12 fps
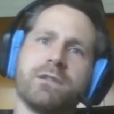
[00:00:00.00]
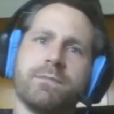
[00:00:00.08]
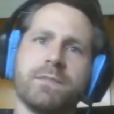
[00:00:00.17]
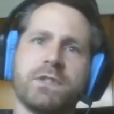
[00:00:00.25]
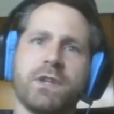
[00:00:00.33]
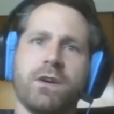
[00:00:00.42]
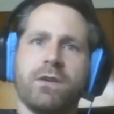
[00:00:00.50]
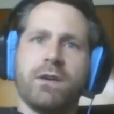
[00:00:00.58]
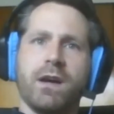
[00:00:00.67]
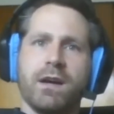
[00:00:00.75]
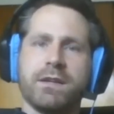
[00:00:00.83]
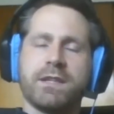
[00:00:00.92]
So
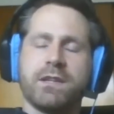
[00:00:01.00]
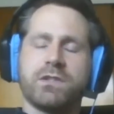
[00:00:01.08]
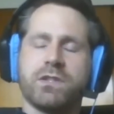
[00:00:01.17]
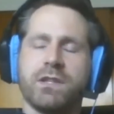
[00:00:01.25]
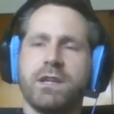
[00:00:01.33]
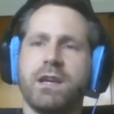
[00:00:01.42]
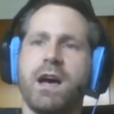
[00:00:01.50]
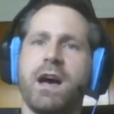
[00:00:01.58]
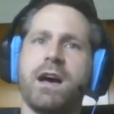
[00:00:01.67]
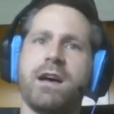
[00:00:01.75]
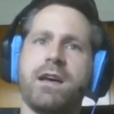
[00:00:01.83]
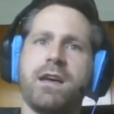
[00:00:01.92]
essentially
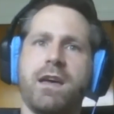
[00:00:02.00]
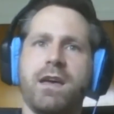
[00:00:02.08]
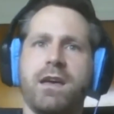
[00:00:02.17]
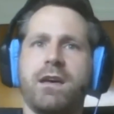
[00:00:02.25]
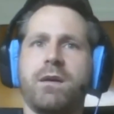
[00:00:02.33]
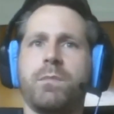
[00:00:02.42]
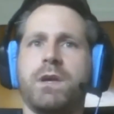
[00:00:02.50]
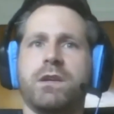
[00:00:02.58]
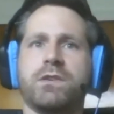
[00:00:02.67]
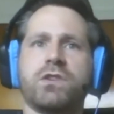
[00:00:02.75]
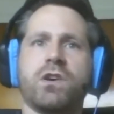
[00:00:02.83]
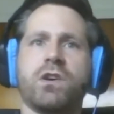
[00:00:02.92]
I am
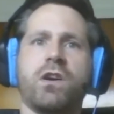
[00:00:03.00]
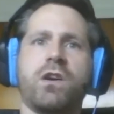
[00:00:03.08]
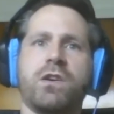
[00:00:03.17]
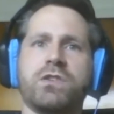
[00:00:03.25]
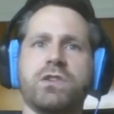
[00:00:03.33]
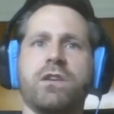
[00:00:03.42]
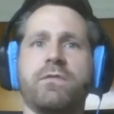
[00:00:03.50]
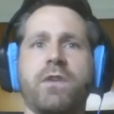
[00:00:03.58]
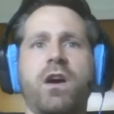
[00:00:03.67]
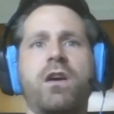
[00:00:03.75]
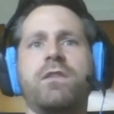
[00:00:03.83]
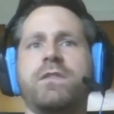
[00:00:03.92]
in charge of
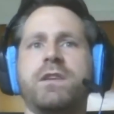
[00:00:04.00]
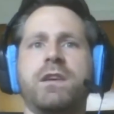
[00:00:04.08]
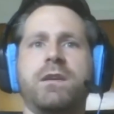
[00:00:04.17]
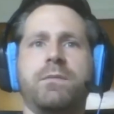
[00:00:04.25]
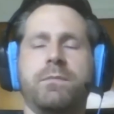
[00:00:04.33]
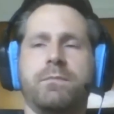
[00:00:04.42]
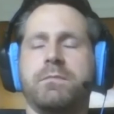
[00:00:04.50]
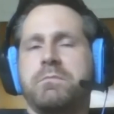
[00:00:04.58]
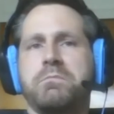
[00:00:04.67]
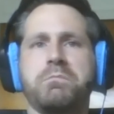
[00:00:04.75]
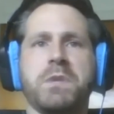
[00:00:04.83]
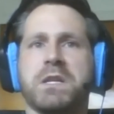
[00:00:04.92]
all of the
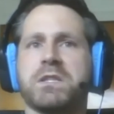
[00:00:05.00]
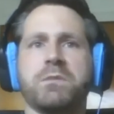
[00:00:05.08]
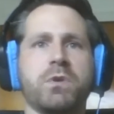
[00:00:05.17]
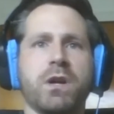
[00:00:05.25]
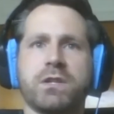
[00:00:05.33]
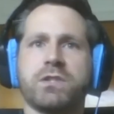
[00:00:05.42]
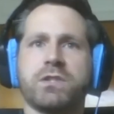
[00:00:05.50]
basically production.